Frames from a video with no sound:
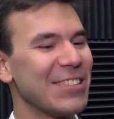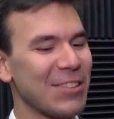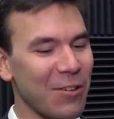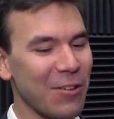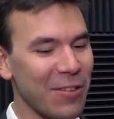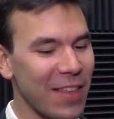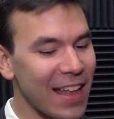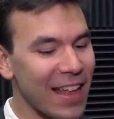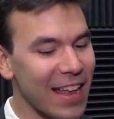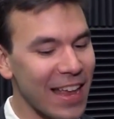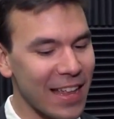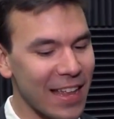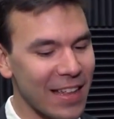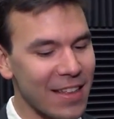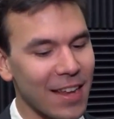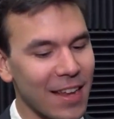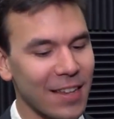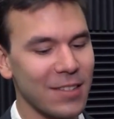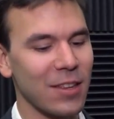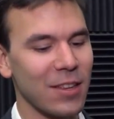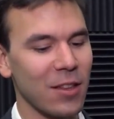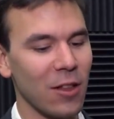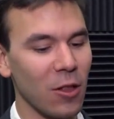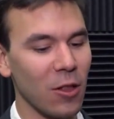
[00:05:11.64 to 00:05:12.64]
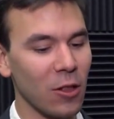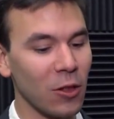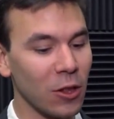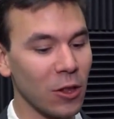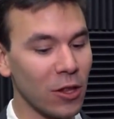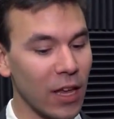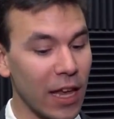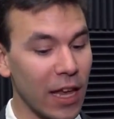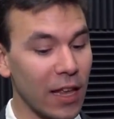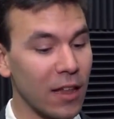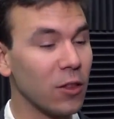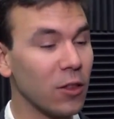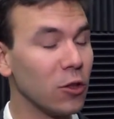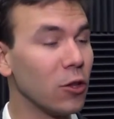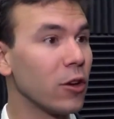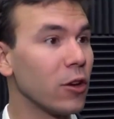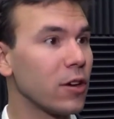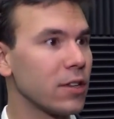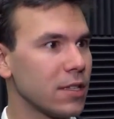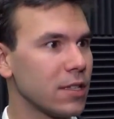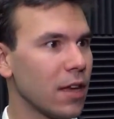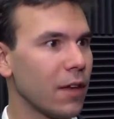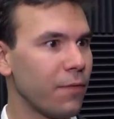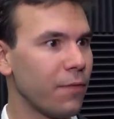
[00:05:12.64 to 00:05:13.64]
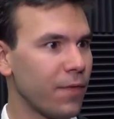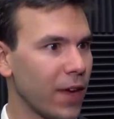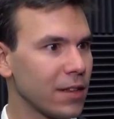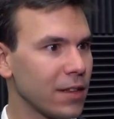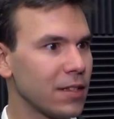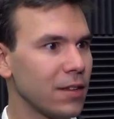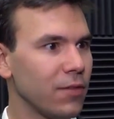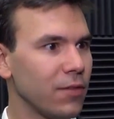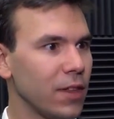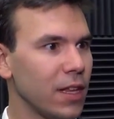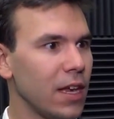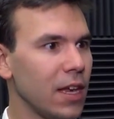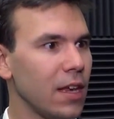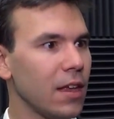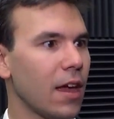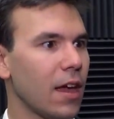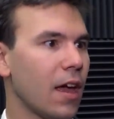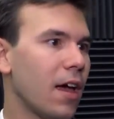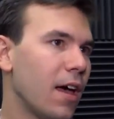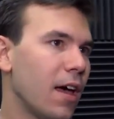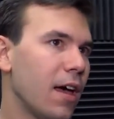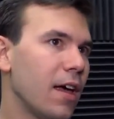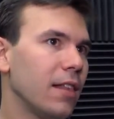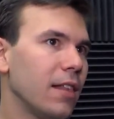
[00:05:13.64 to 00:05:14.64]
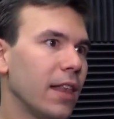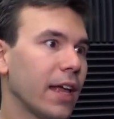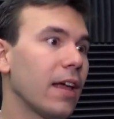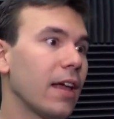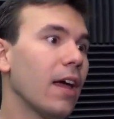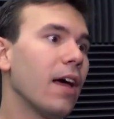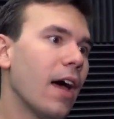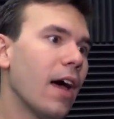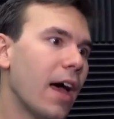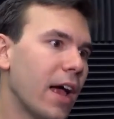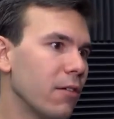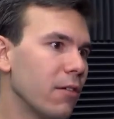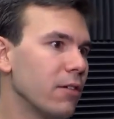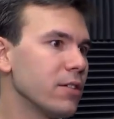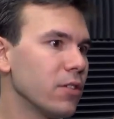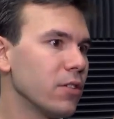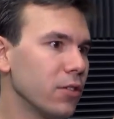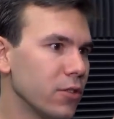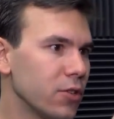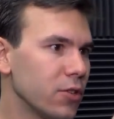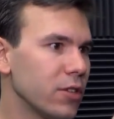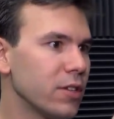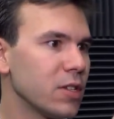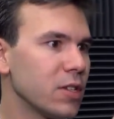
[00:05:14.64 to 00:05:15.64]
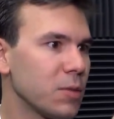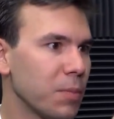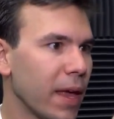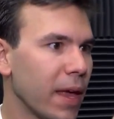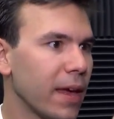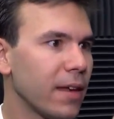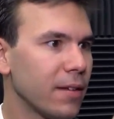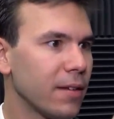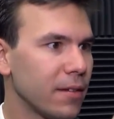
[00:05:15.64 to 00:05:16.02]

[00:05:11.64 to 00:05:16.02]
so that it looks effectively like a high resolution display.